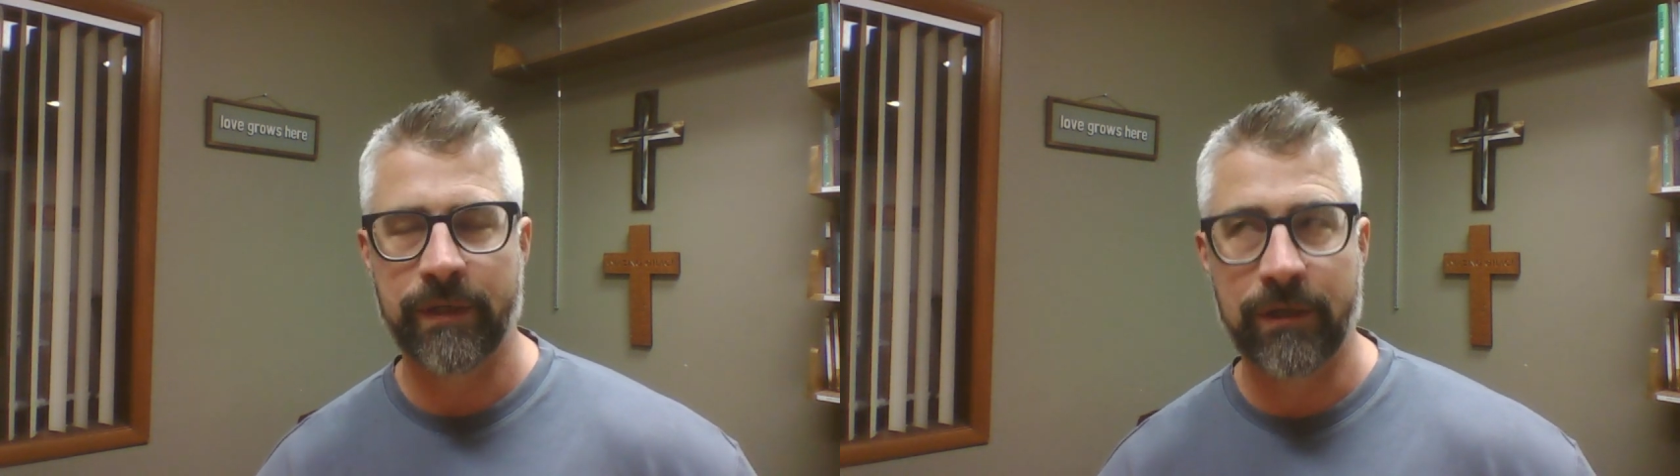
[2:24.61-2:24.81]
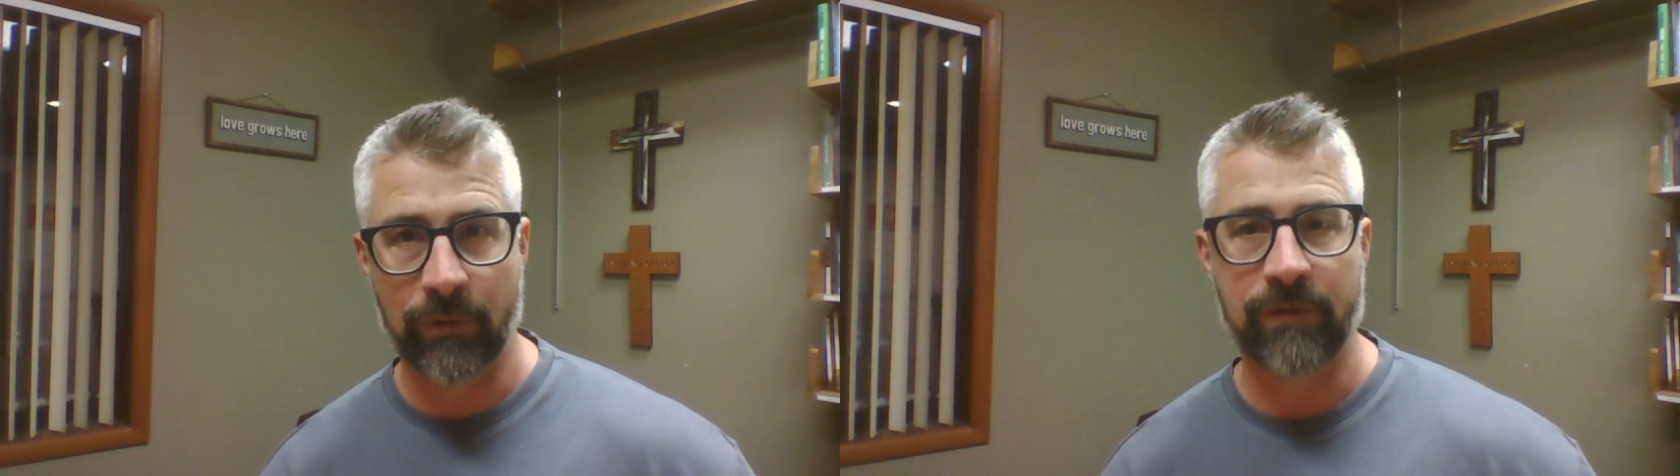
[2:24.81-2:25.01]

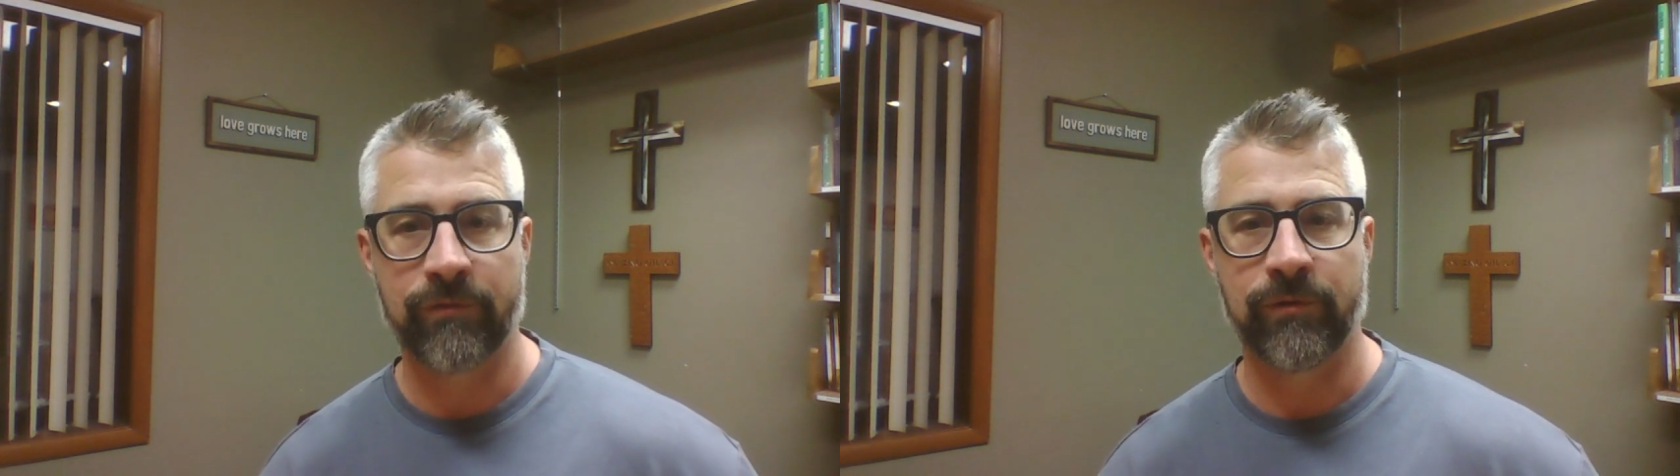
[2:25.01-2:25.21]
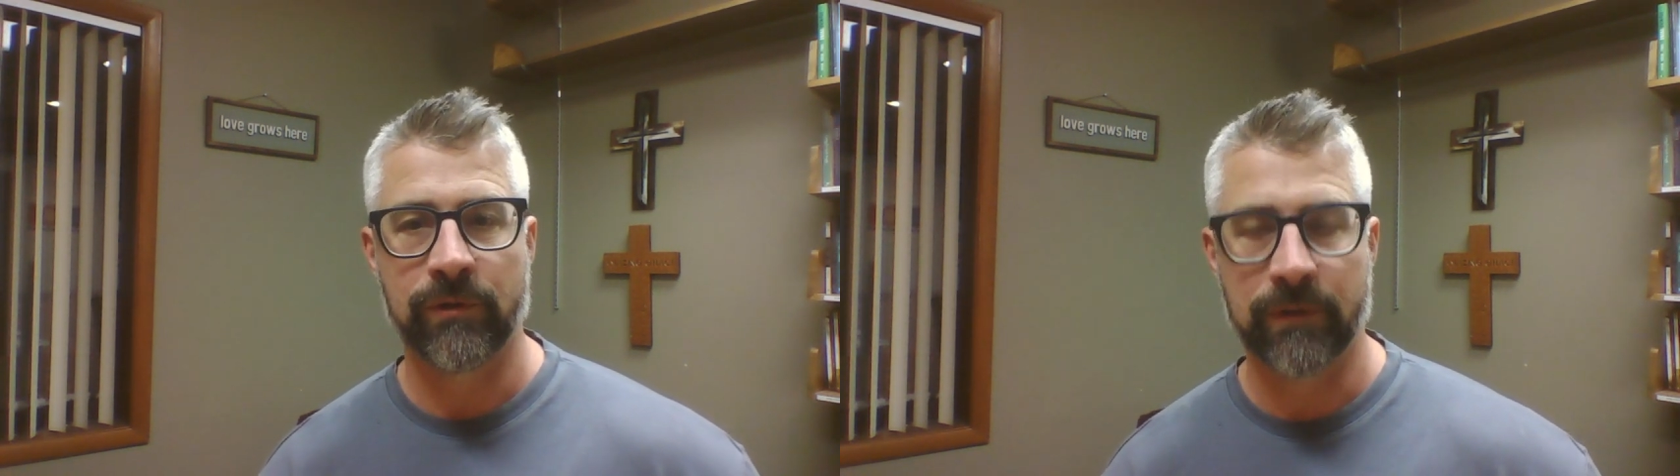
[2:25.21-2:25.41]

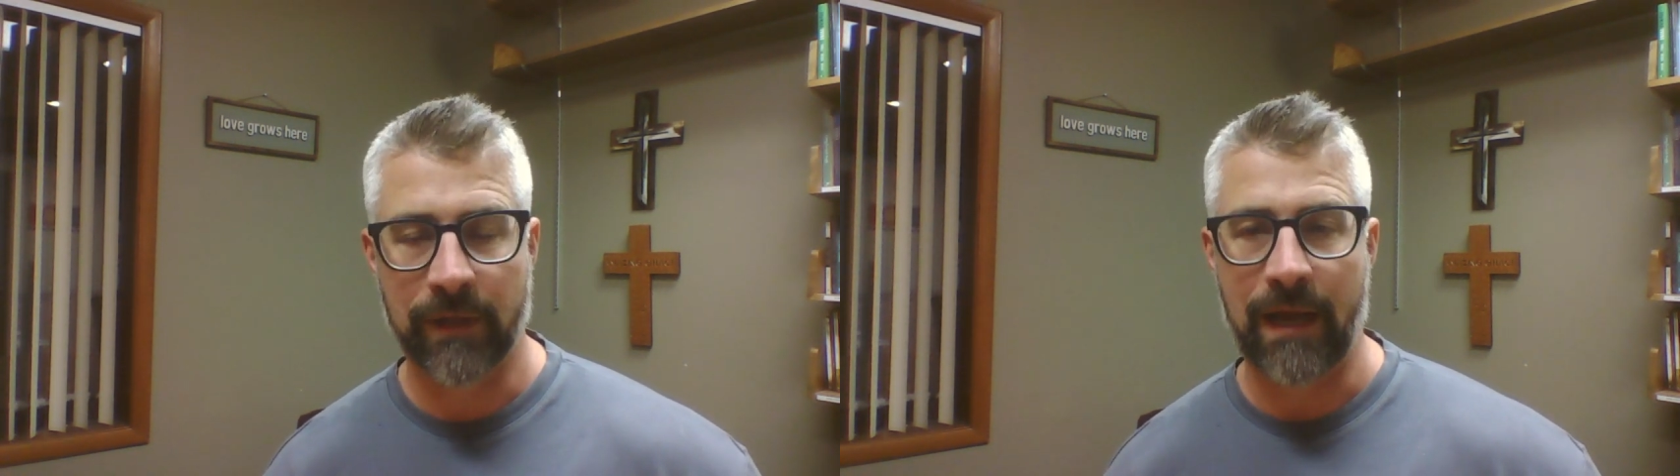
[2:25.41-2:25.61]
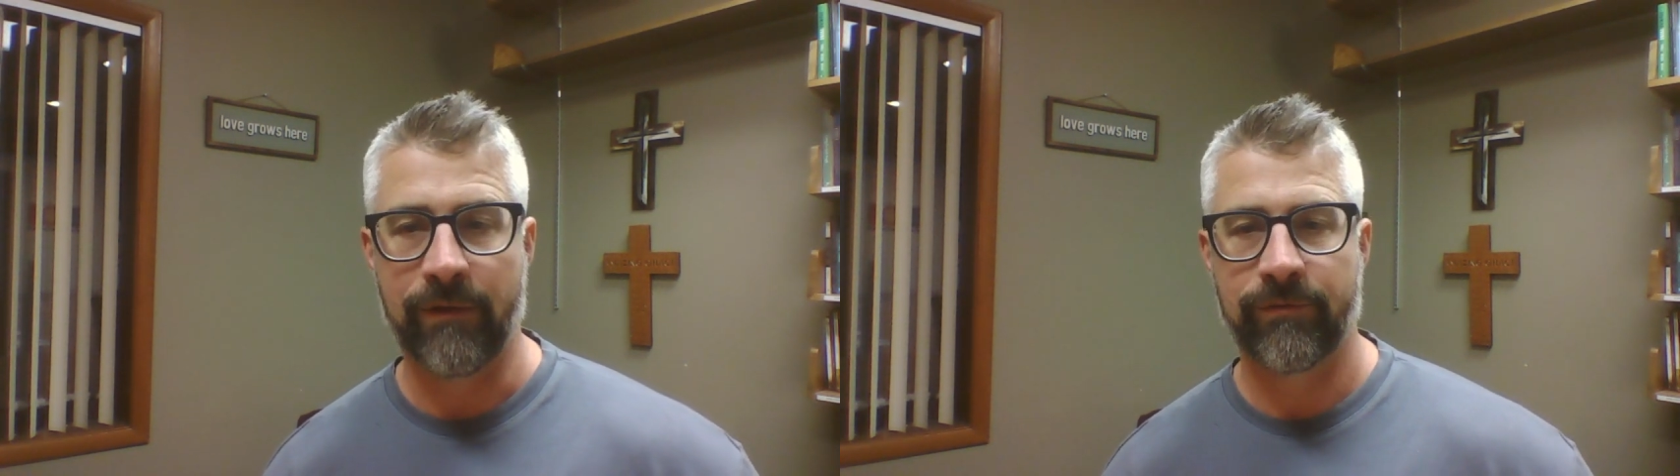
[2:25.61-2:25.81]
grateful
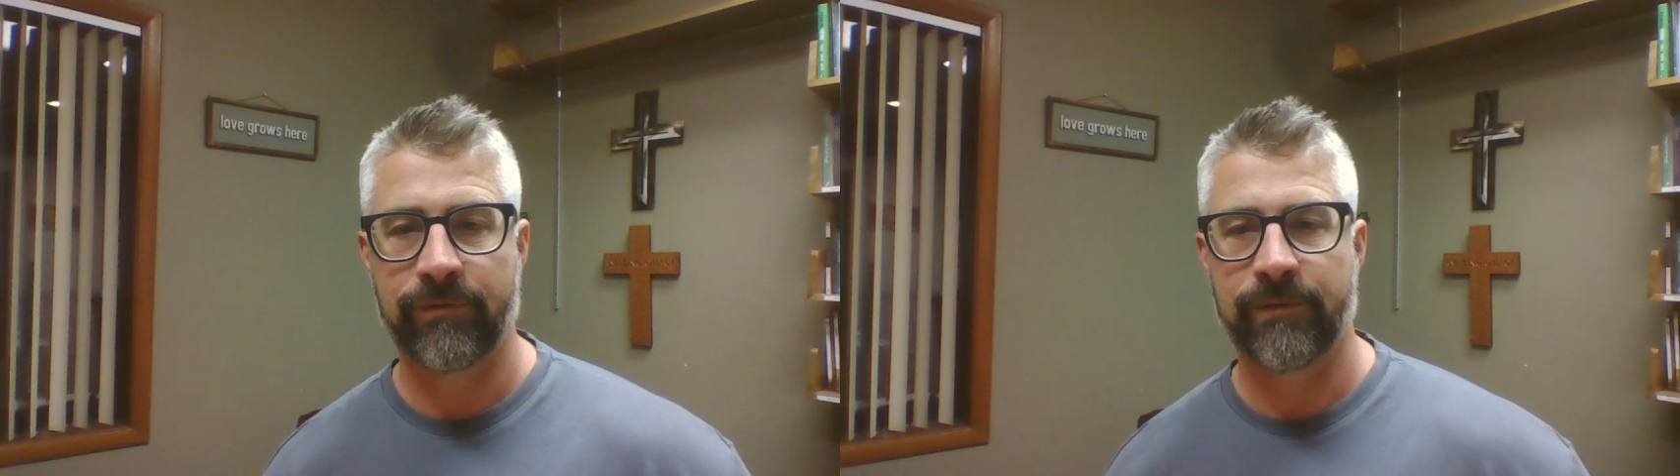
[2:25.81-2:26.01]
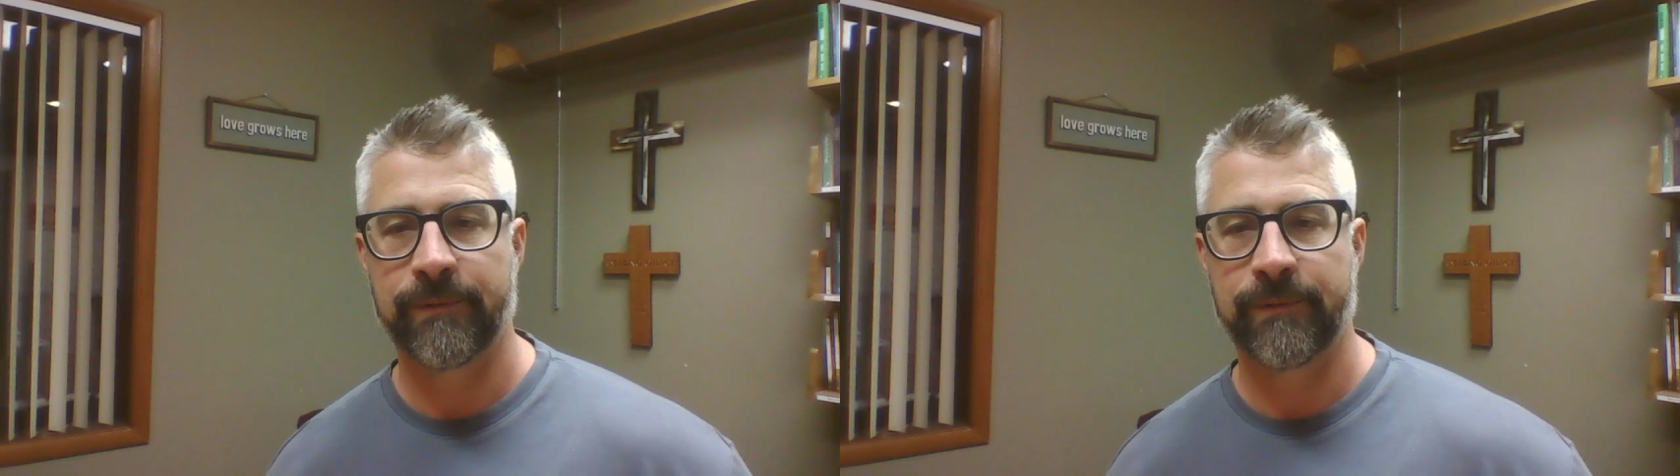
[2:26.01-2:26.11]
life?